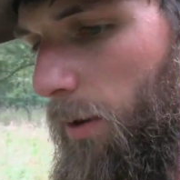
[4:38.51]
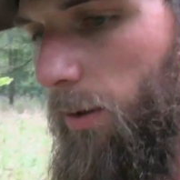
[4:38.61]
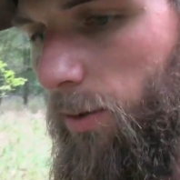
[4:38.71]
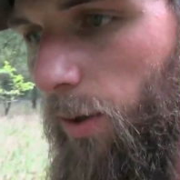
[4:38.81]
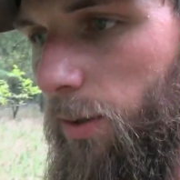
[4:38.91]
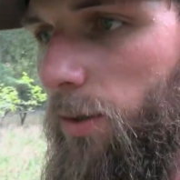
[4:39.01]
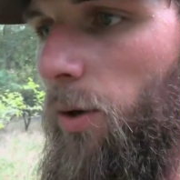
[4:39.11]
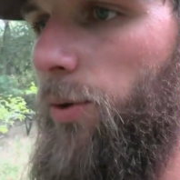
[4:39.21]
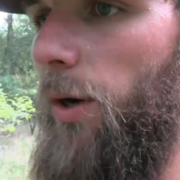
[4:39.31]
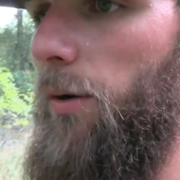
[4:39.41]
this grass is so
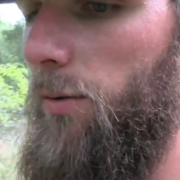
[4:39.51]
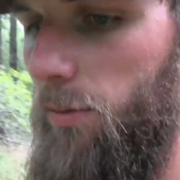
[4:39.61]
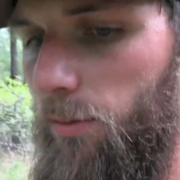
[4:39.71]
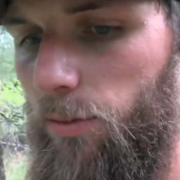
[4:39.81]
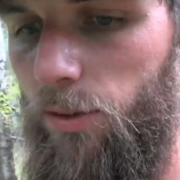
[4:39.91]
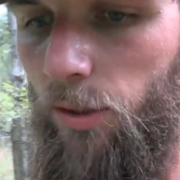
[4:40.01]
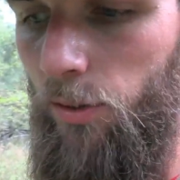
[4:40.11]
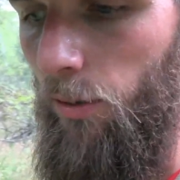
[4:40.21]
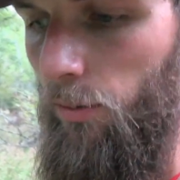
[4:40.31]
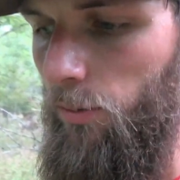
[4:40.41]
tall, so
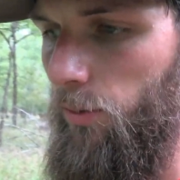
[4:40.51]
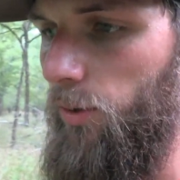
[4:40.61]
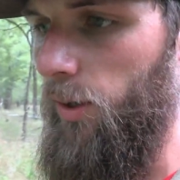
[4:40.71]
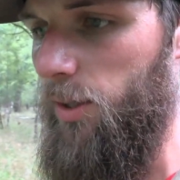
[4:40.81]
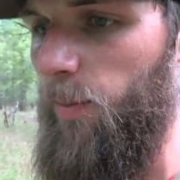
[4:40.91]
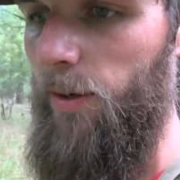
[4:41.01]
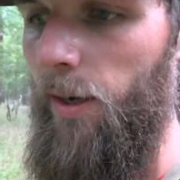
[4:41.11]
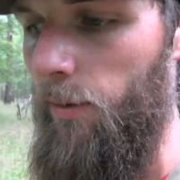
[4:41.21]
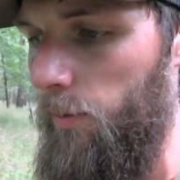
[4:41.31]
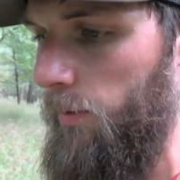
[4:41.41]
tall. Good thing it's sprayed down.